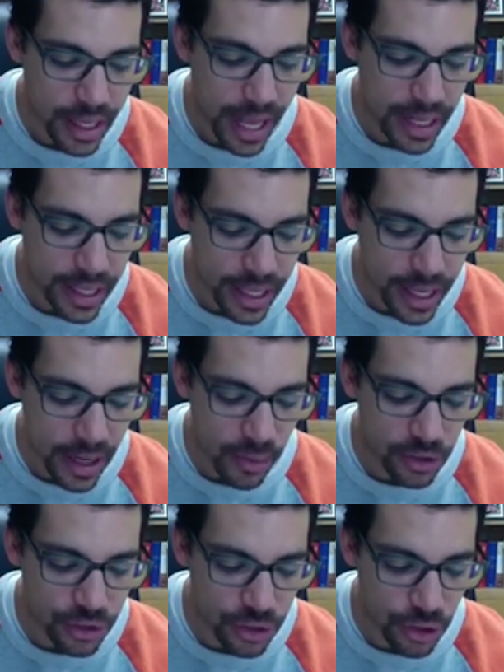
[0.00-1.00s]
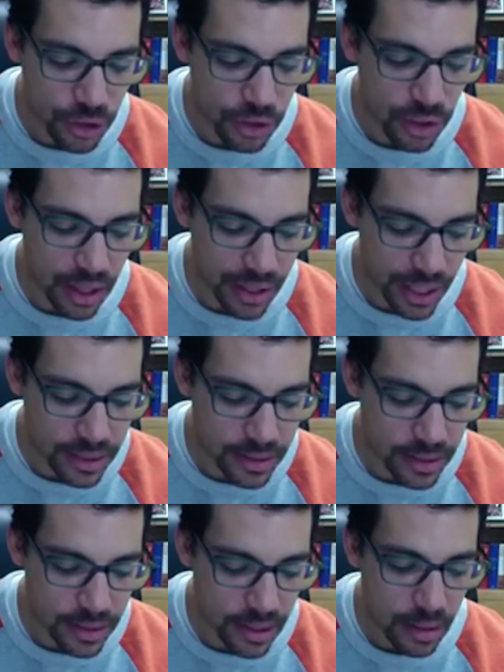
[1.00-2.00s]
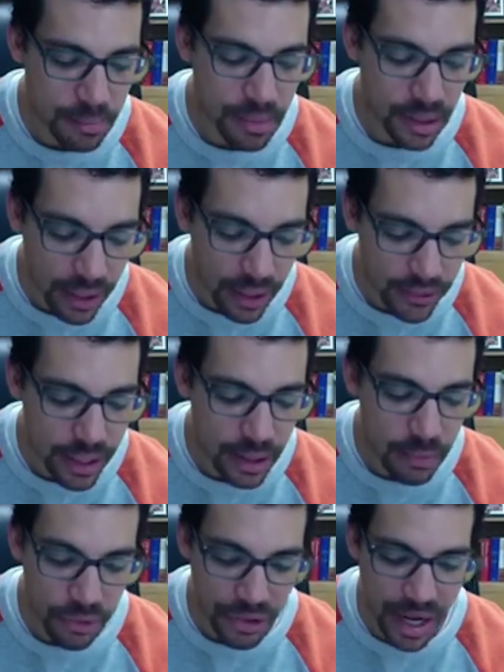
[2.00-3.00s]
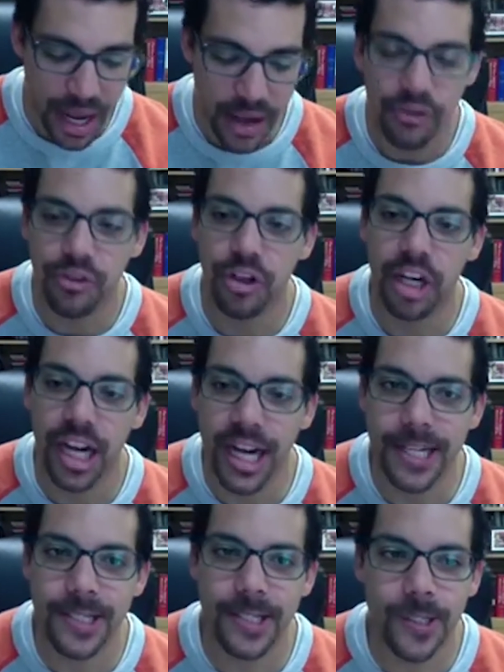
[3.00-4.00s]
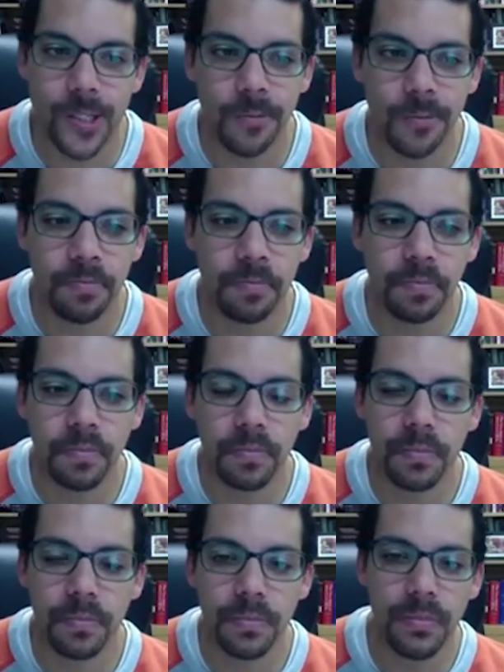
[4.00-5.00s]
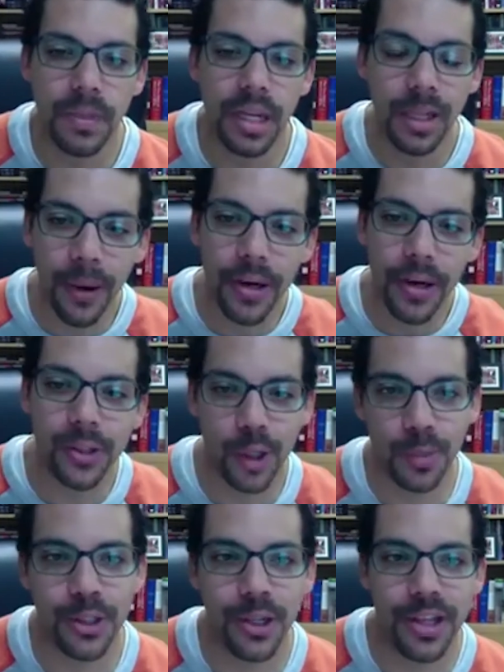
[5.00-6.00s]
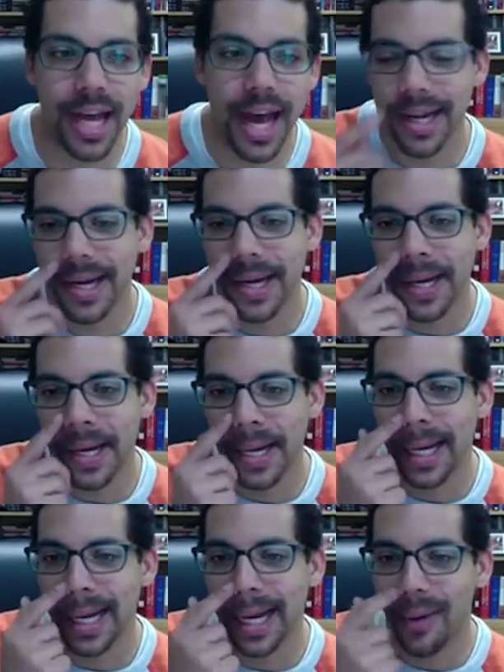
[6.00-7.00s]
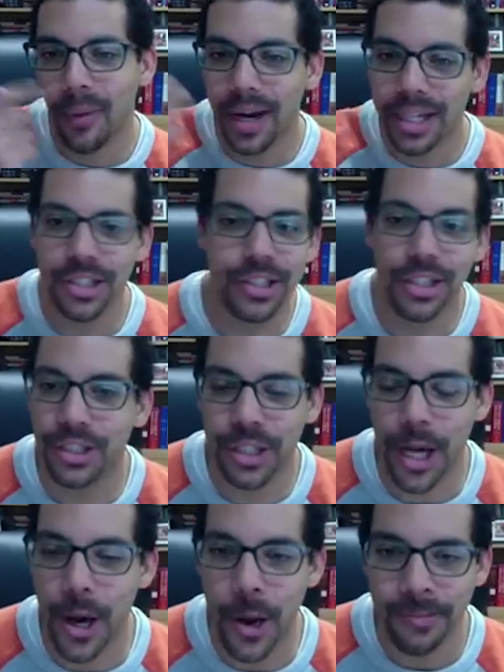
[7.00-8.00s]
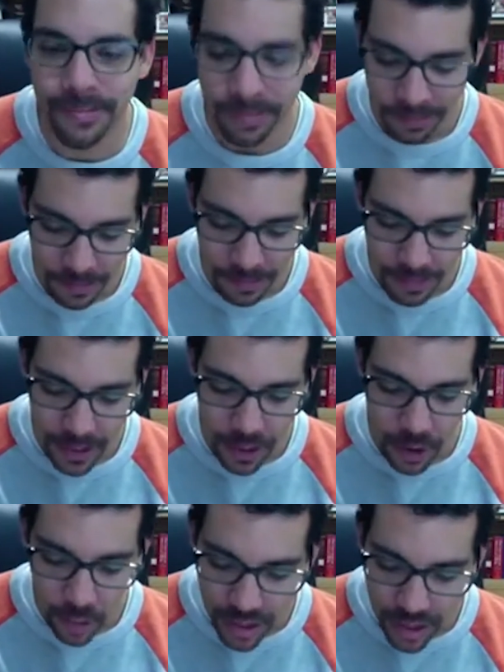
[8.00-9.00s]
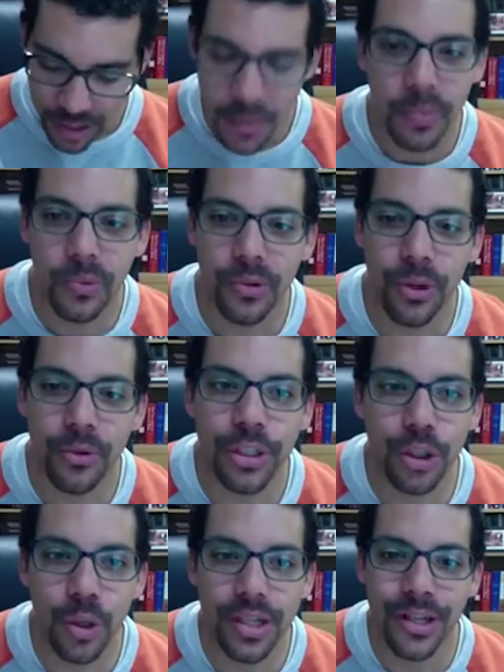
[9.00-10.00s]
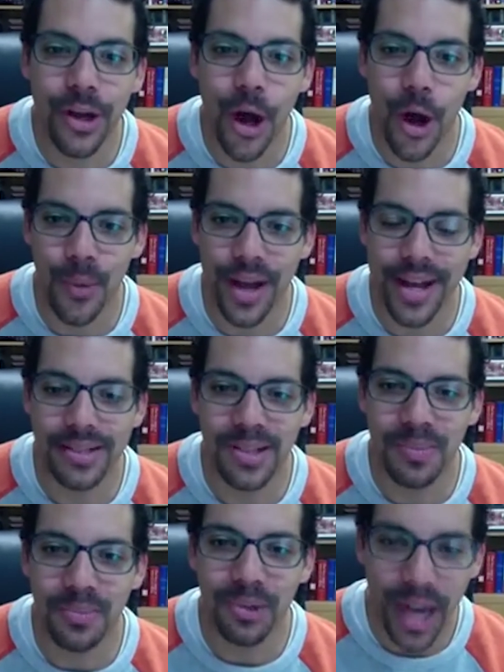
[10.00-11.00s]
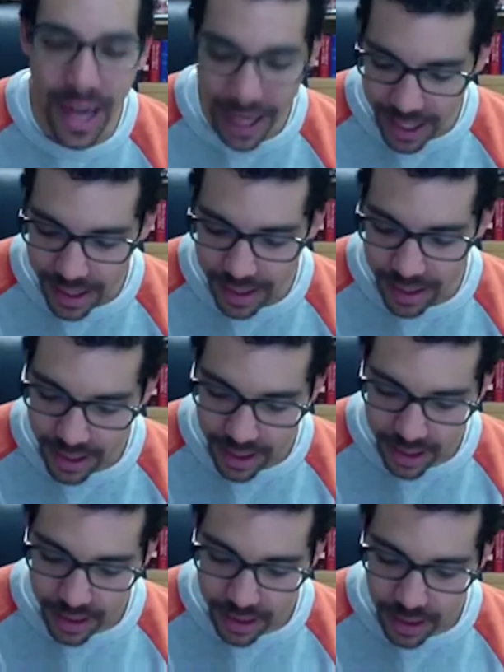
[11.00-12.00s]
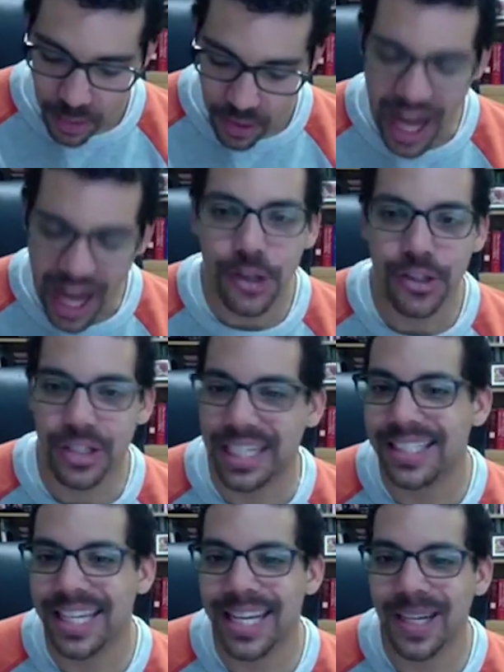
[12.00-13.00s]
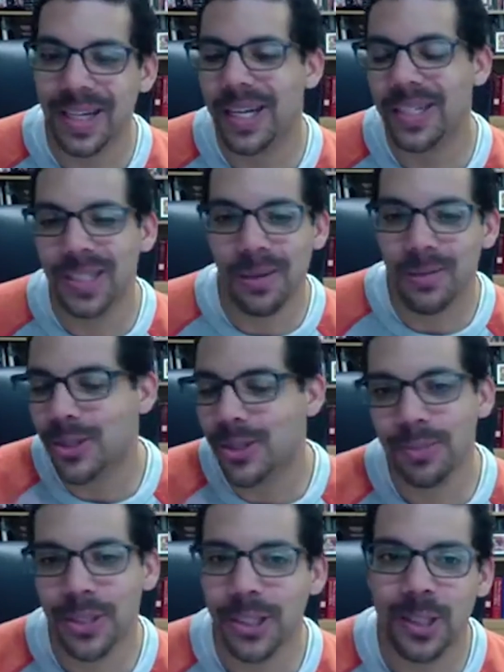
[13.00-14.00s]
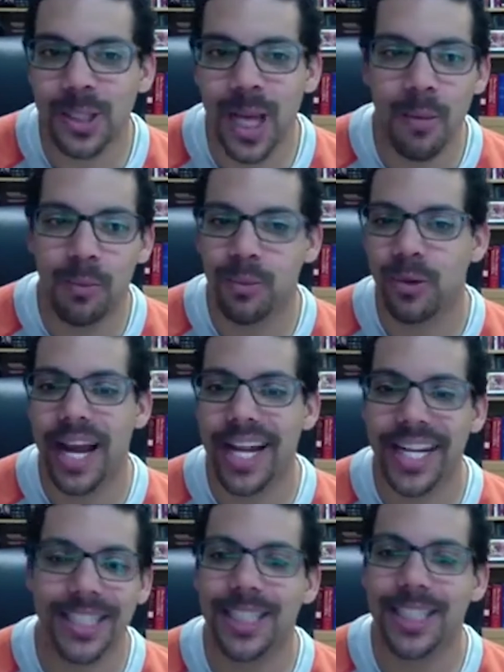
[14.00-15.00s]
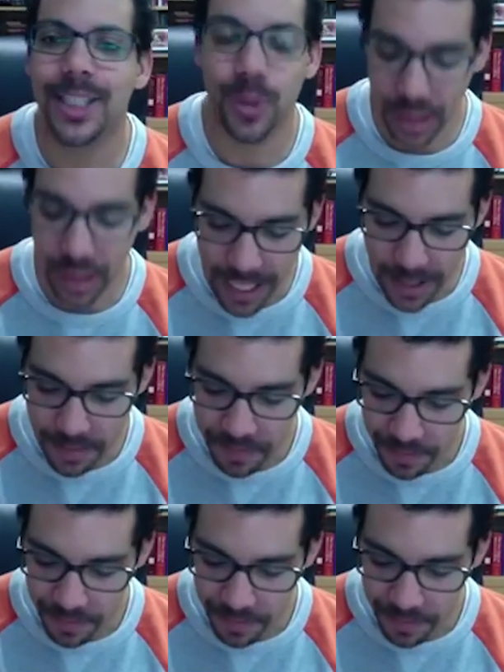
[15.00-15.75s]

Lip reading: and he will do this. Beloved, pray for us." And the part of the scripture that I wanted just to share was the rejoicing always, the praying without ceasing. And some scriptures say, pray continually